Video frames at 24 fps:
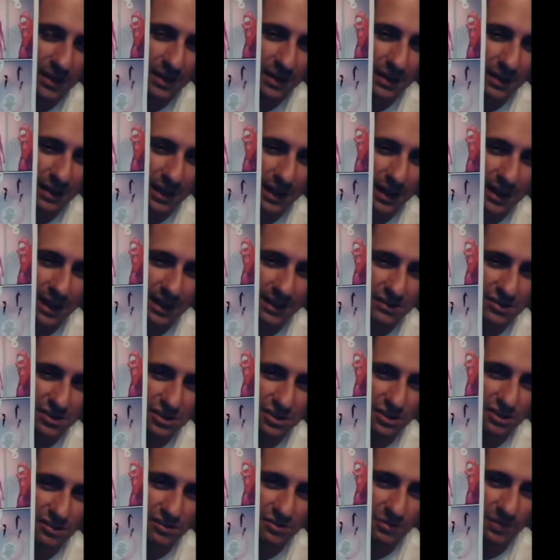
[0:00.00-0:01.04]
And she
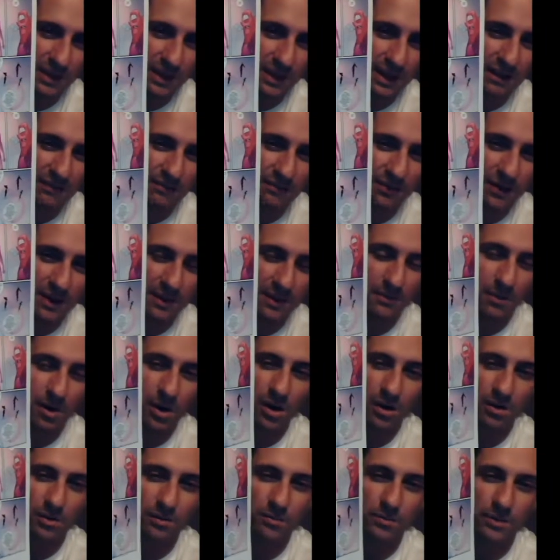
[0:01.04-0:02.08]
goes, "We gotta find
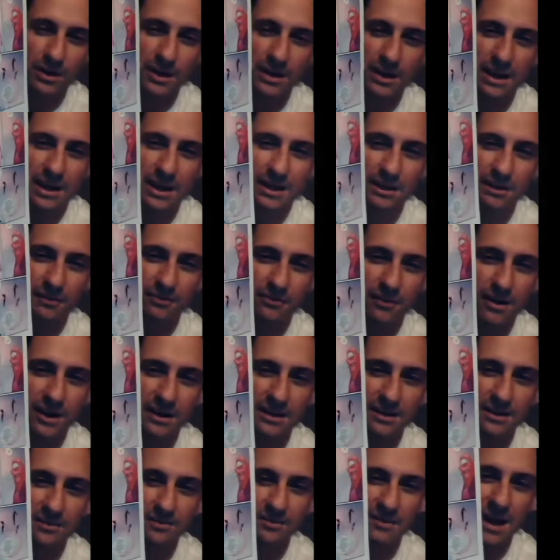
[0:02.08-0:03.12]
Mark. We gotta find
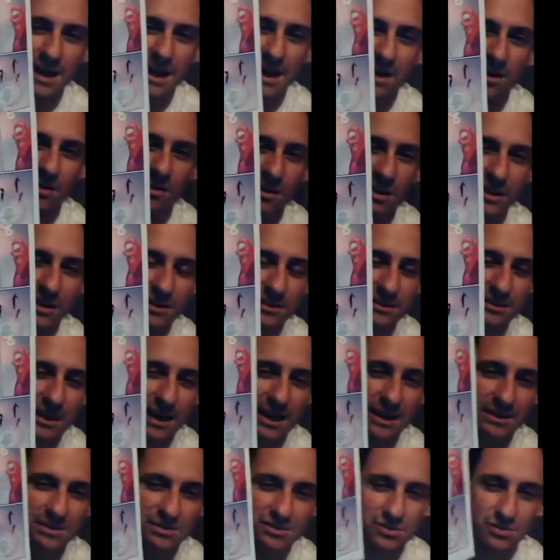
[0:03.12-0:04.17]
him now.
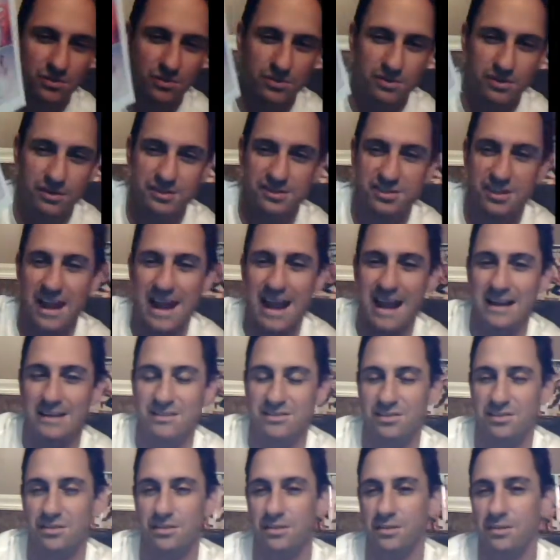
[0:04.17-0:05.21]
Dinosaurus has
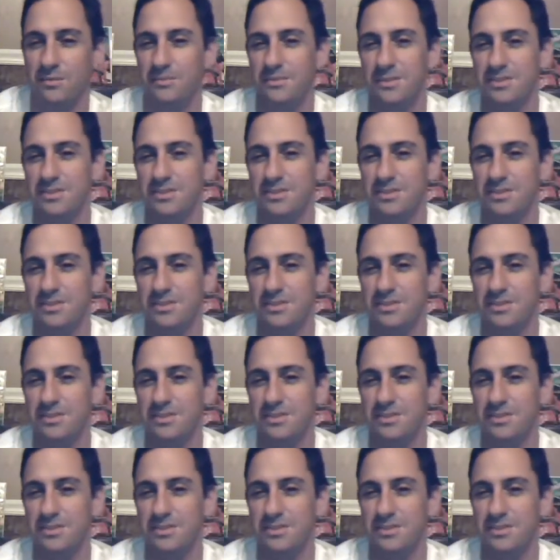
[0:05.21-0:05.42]
him.